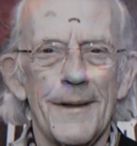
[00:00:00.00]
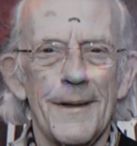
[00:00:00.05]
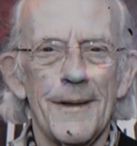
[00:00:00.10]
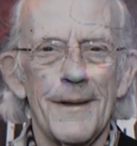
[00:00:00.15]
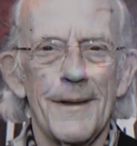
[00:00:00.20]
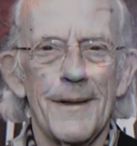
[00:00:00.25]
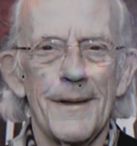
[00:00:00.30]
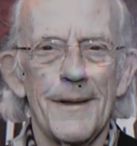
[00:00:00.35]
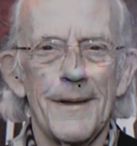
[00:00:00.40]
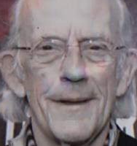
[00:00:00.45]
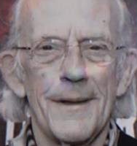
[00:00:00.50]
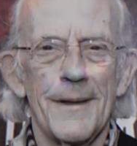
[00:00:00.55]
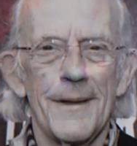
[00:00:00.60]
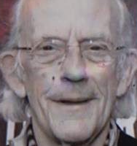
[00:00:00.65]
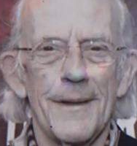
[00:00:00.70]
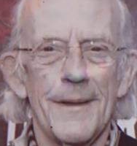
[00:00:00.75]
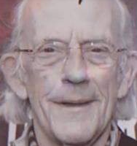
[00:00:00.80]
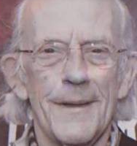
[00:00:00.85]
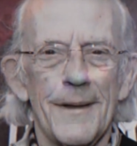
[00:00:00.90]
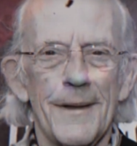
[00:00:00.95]
Price and
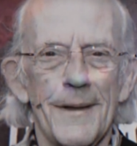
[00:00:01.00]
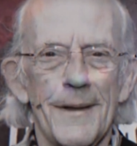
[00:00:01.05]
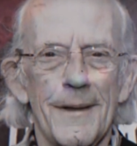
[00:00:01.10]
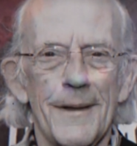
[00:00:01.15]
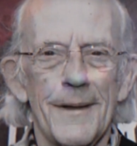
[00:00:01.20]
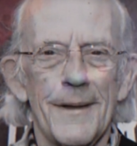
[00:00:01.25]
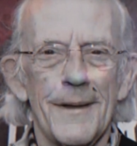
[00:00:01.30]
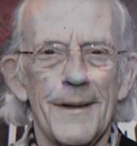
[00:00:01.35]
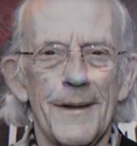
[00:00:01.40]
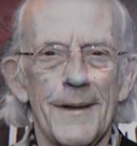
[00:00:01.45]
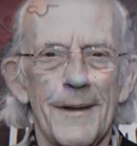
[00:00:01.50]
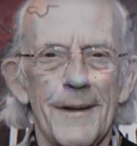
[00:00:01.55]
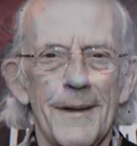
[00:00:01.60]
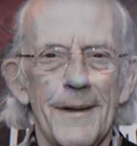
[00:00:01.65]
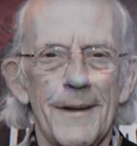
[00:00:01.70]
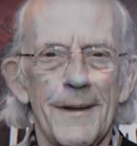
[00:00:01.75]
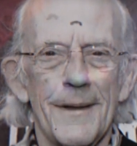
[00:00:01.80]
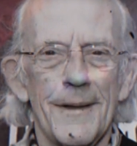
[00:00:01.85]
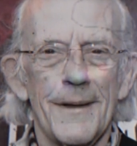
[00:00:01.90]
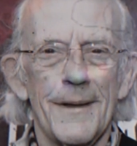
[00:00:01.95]
Seaman said that
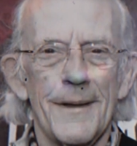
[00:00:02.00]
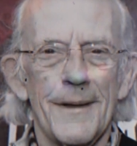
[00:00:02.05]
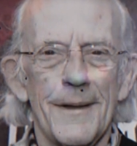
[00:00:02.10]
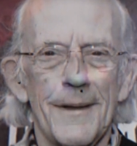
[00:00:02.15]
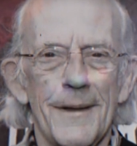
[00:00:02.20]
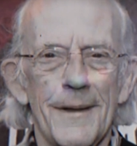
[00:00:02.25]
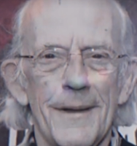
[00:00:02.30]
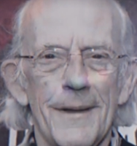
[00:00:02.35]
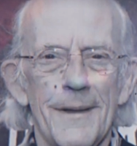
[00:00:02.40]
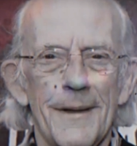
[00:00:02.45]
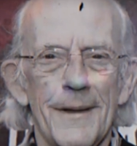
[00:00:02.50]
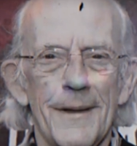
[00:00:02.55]
the red car